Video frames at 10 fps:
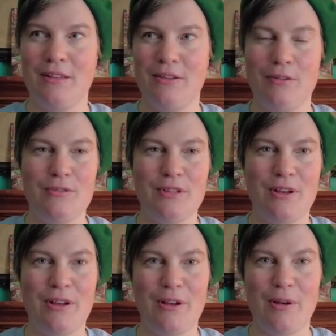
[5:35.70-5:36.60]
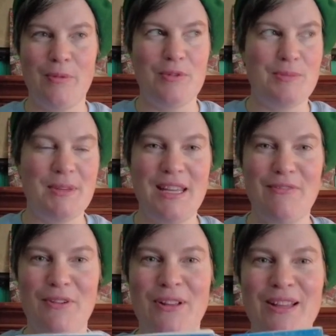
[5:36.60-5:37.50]
goes almost
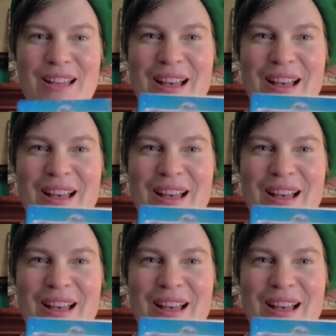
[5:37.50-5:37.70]
medieval.